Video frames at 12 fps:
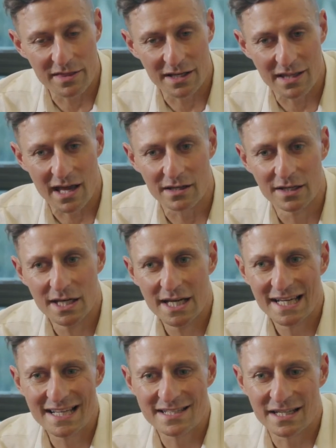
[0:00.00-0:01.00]
I think that
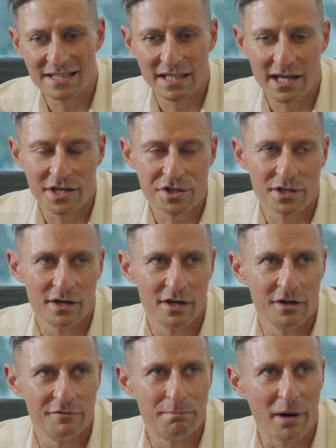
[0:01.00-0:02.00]
is an indication
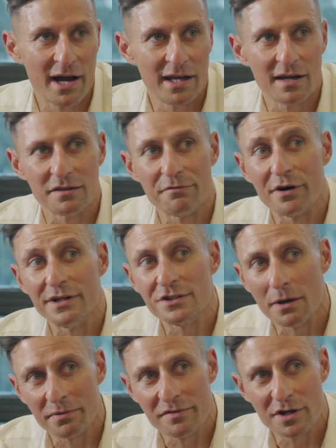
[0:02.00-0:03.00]
of buy-in at the very
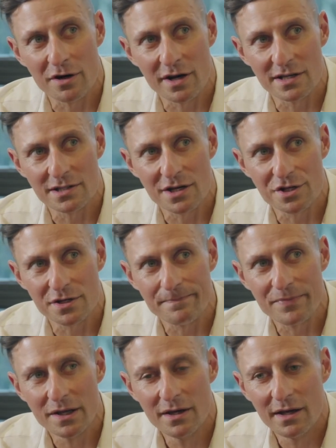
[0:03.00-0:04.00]
top of the organization,
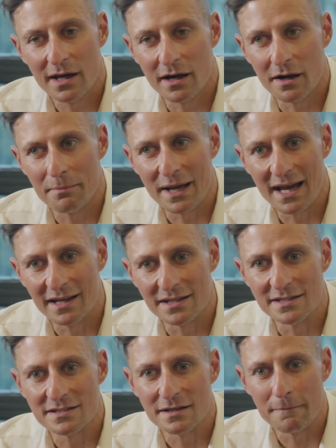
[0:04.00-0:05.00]
and
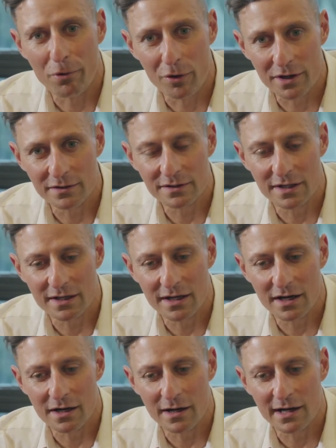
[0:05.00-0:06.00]
is important
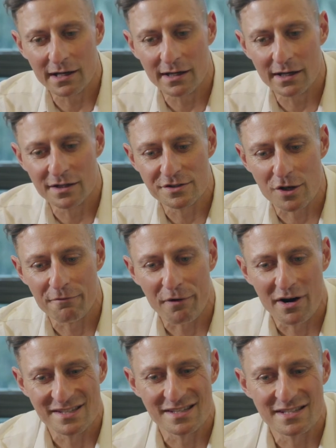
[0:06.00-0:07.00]

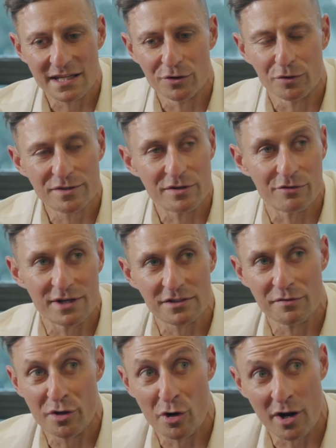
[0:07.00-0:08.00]
insofar as a signal to the rest
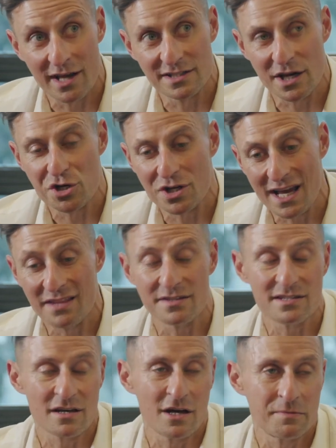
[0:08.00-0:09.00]
of the organization and the
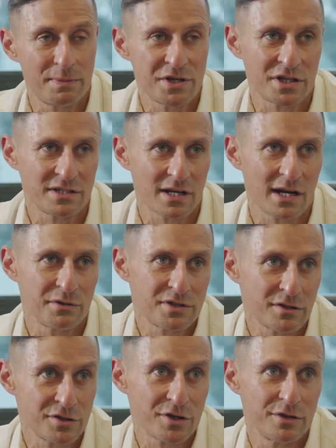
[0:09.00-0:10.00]
startups pitching today is
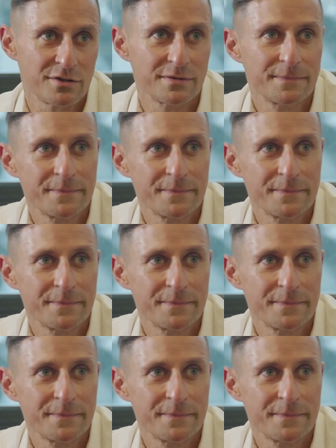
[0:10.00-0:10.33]
concerned.